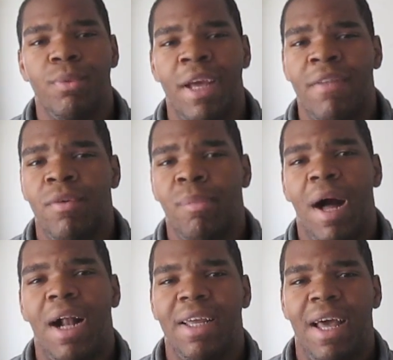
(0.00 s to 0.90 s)
They have their
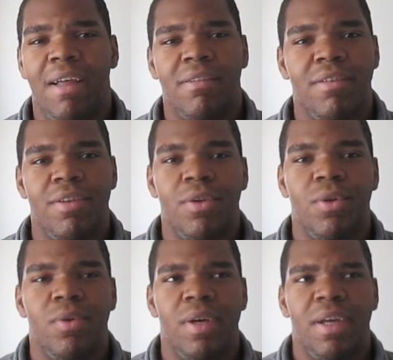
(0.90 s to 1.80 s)
podcast
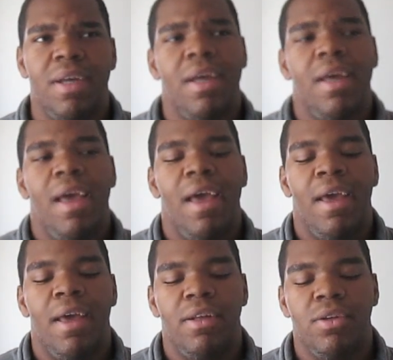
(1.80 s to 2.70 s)
too,
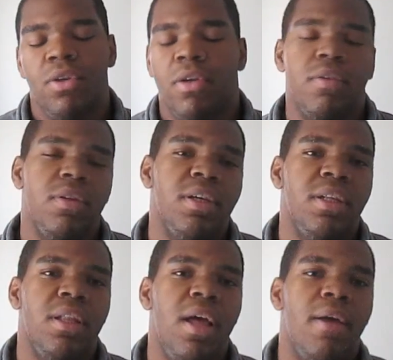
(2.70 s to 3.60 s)
and you should also look
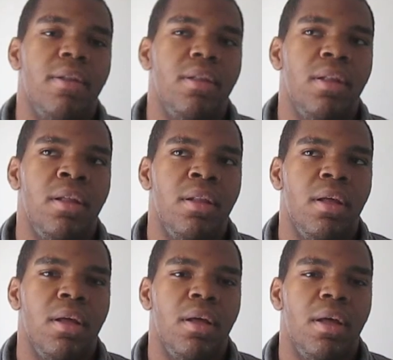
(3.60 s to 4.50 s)
into that. And
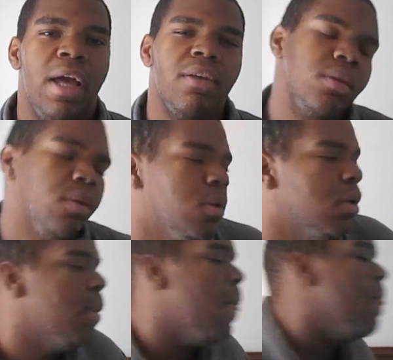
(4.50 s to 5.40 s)
actually, hold on.